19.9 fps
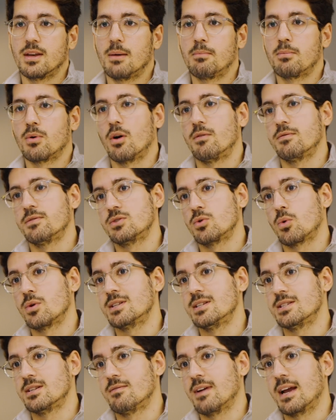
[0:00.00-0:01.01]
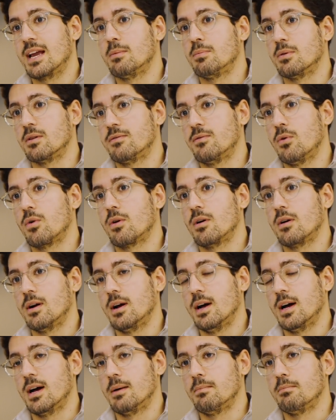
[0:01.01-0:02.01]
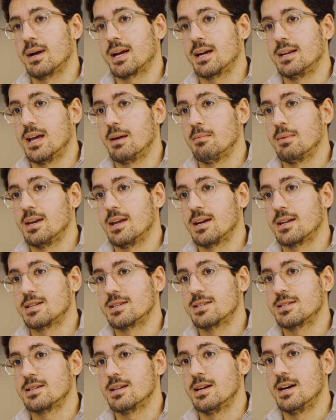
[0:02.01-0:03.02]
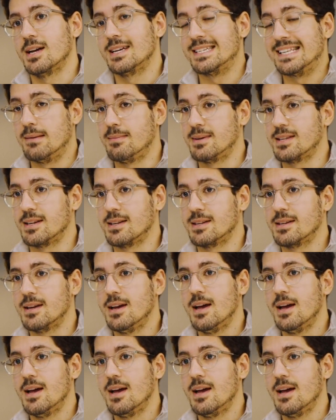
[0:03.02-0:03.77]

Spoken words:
number of sources available for macadamia nuts is limited.